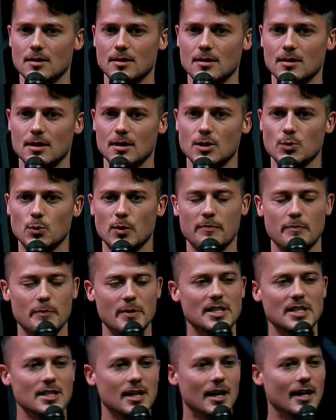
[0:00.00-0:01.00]
because we've
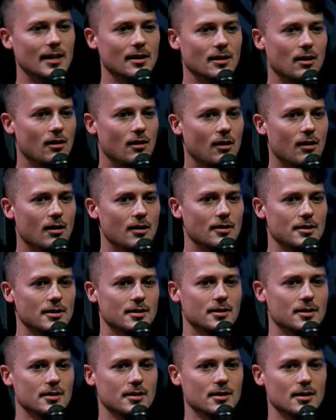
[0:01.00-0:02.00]
misguided our
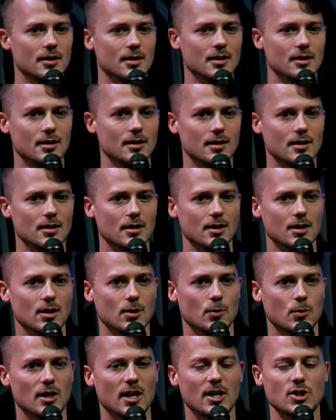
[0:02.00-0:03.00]
hearts
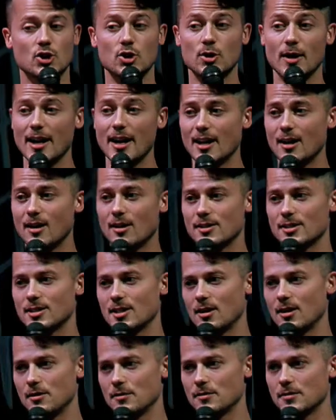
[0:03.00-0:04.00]
we're not training
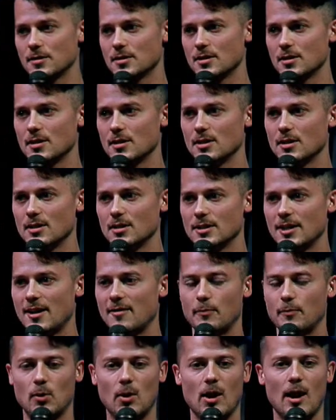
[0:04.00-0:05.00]
ourselves to
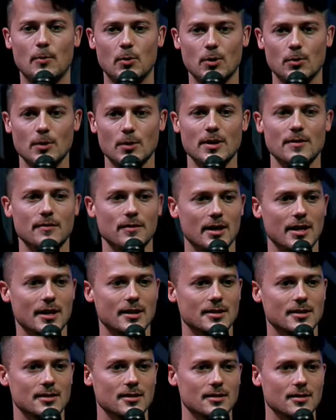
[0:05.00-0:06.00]
have proper
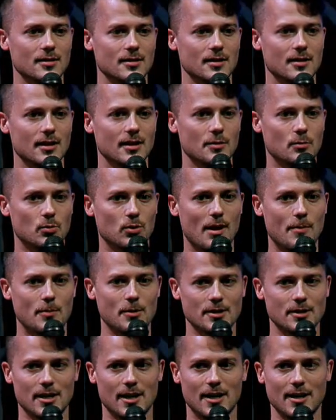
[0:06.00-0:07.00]
reflex in proper
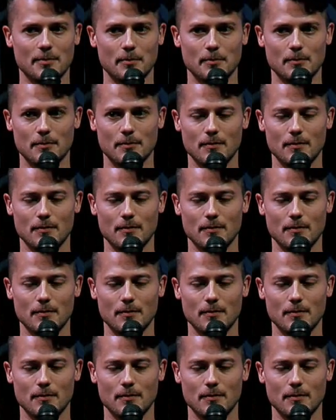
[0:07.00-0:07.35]
time.